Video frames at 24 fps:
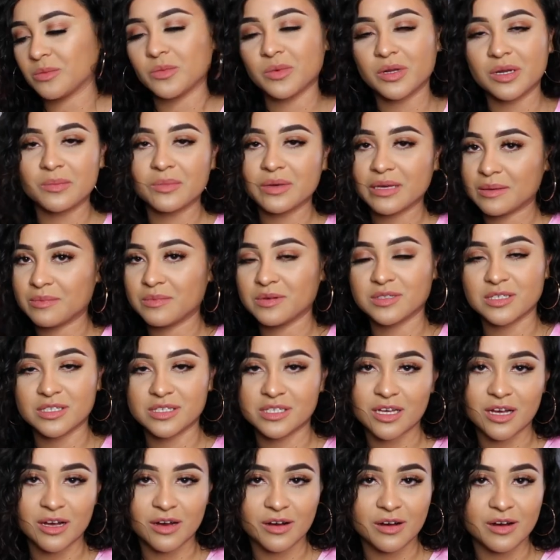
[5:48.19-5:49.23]
wouldn't be able to
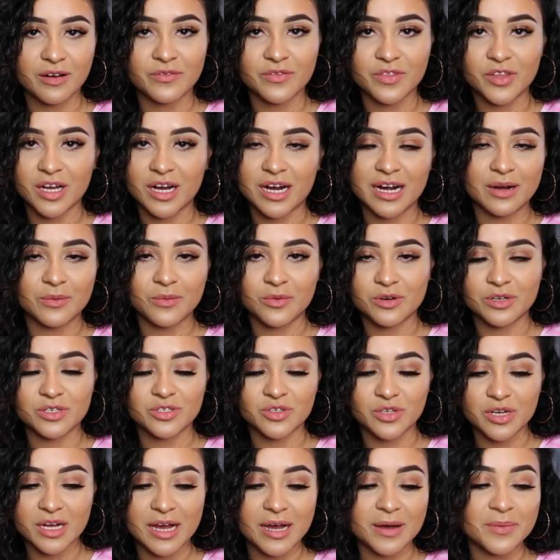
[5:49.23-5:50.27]
tell if they're high waters
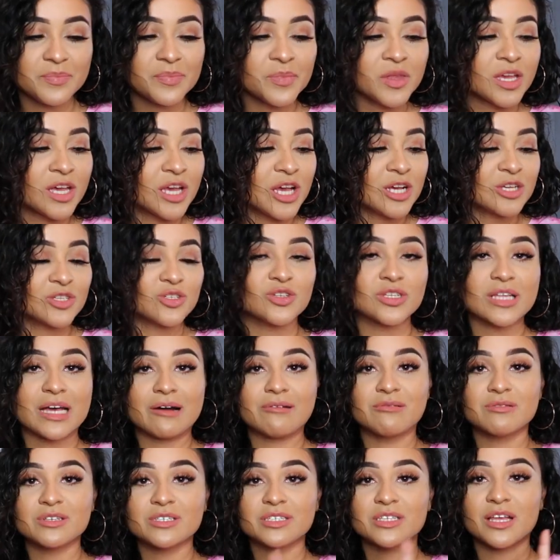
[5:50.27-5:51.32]
or not so
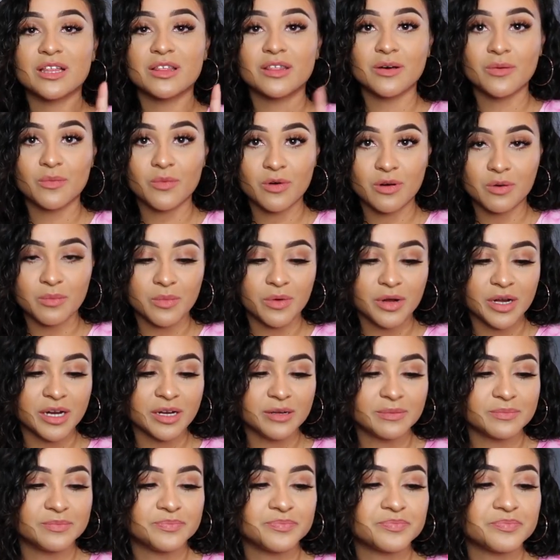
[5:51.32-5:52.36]
that was the
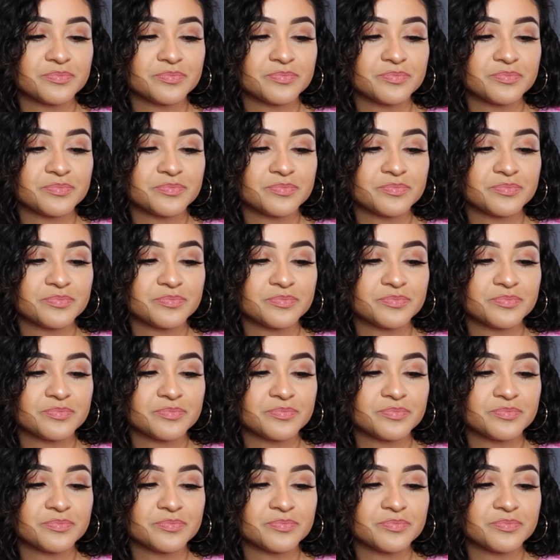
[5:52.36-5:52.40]
walmart